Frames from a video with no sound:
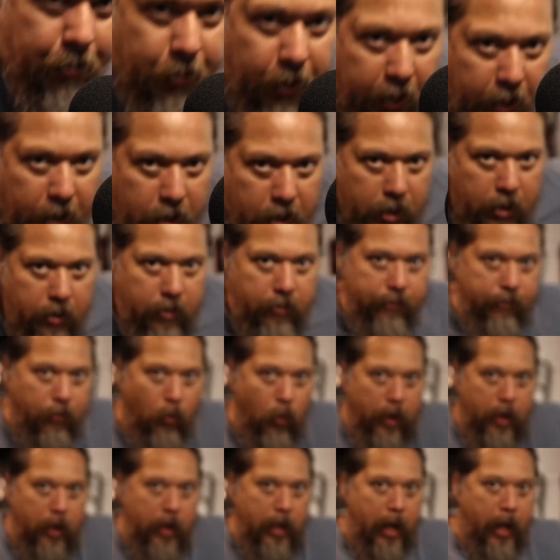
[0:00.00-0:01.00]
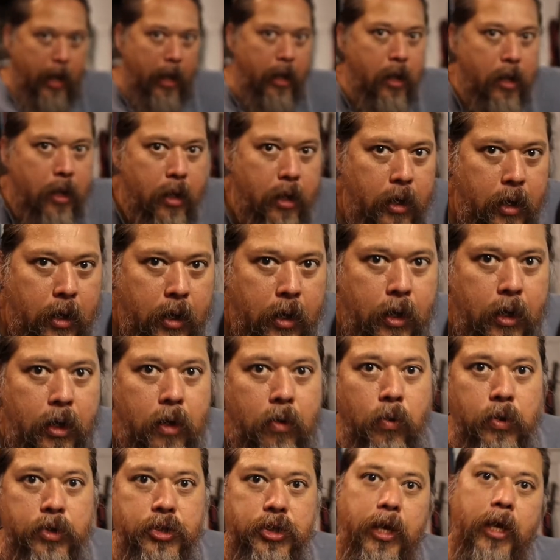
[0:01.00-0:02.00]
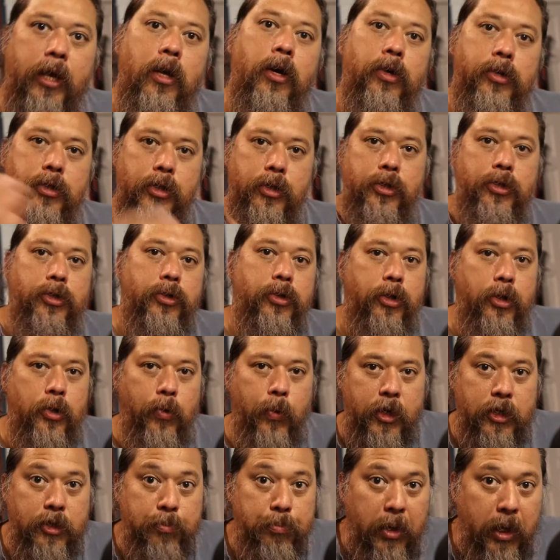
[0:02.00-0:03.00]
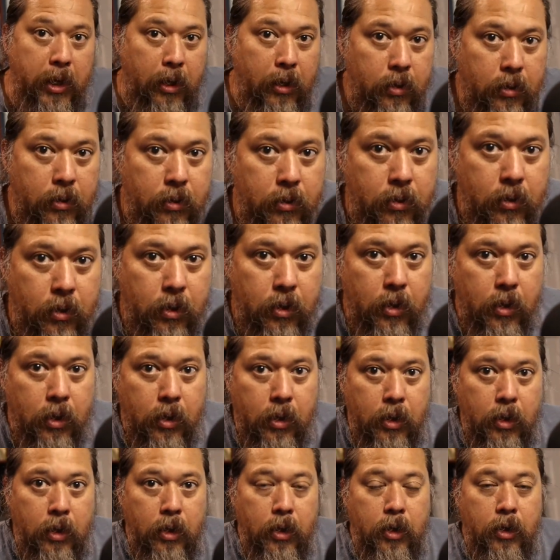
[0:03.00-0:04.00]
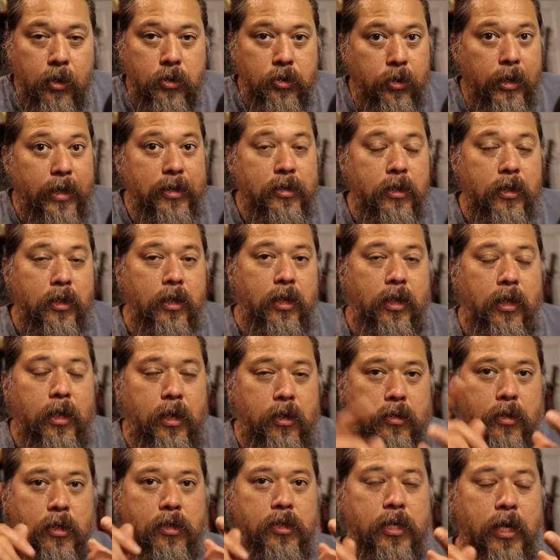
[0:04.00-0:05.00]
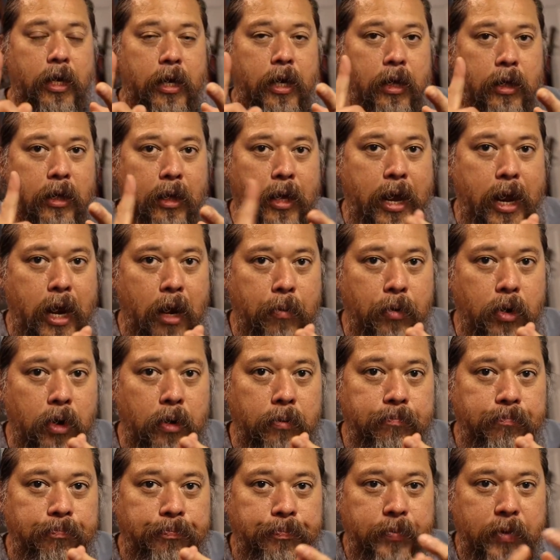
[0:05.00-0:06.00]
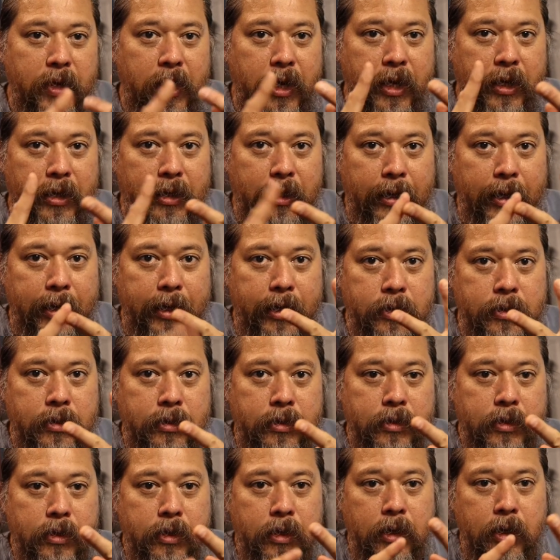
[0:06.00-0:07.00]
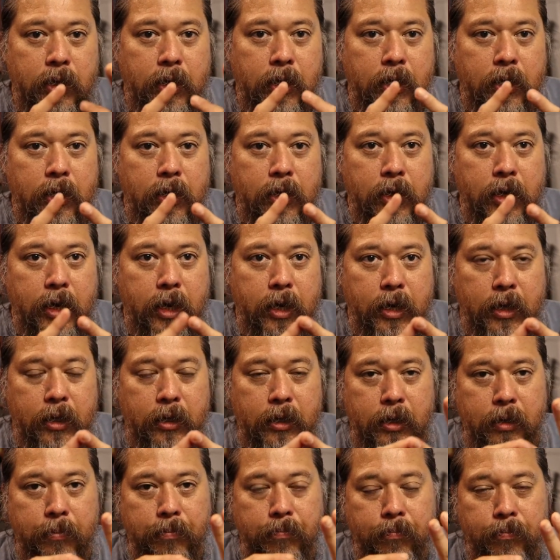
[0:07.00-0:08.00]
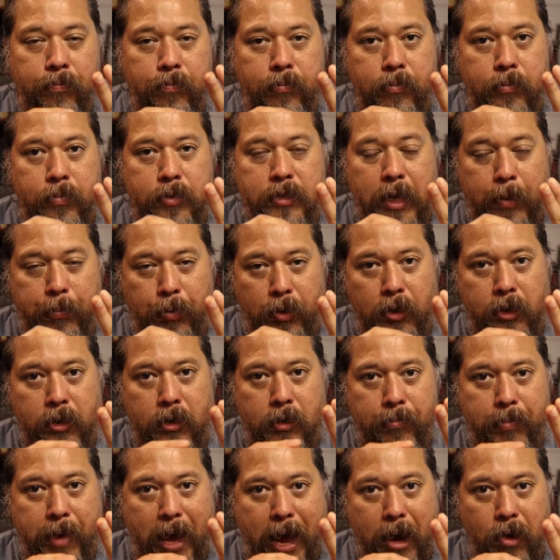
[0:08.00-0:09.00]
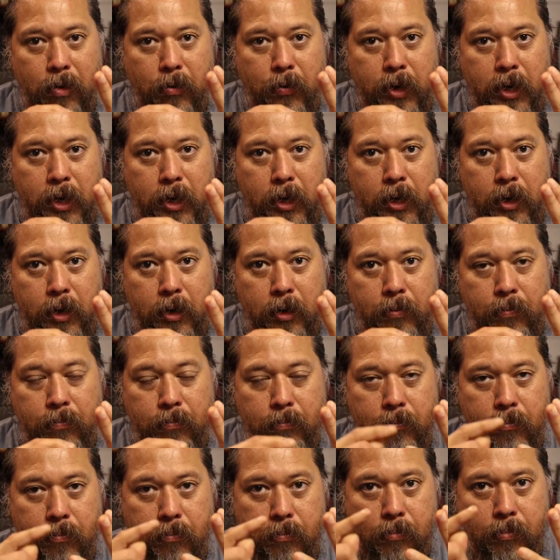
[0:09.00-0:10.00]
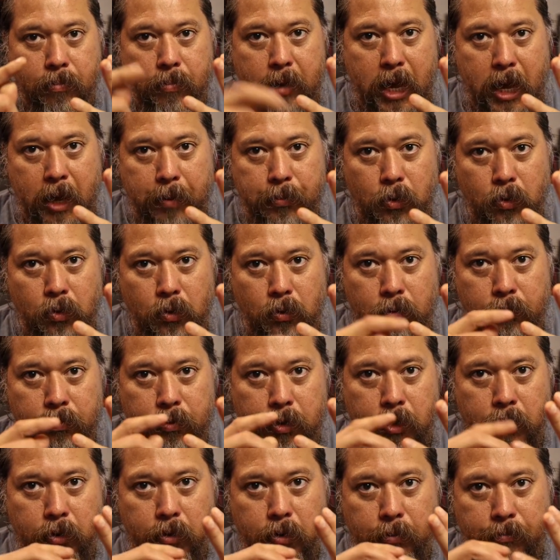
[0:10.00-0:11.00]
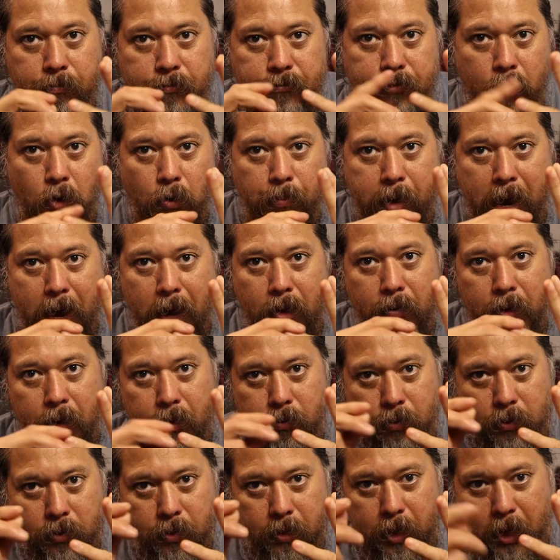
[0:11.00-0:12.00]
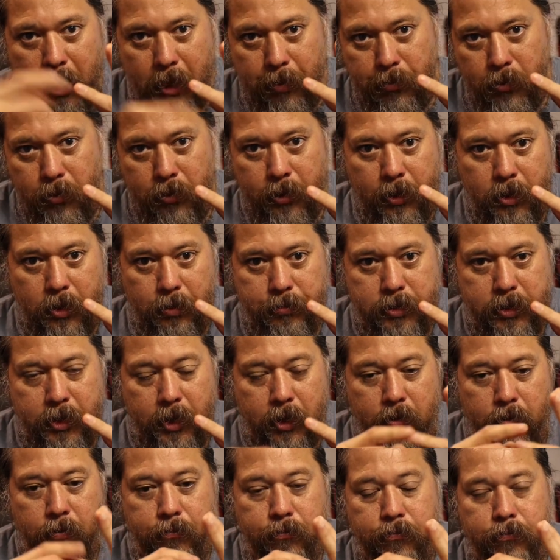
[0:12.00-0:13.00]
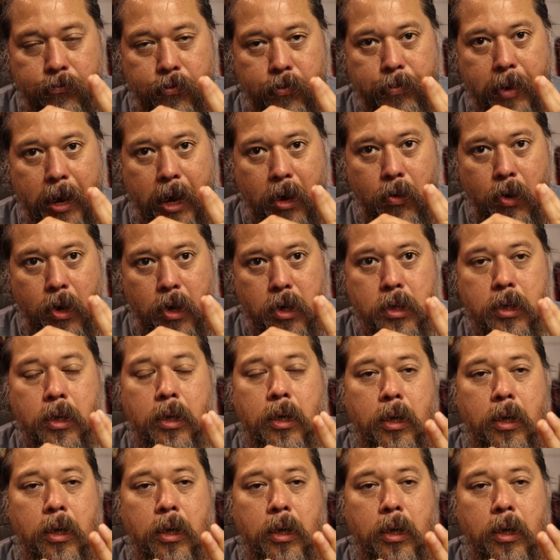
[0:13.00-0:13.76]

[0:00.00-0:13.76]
Link 4K, which then goes into the USB. So that's the thing. You got to get the camera, you got to get the lens, you got to get the separately the battery cable, you know, the faux battery with the cable that comes out for power,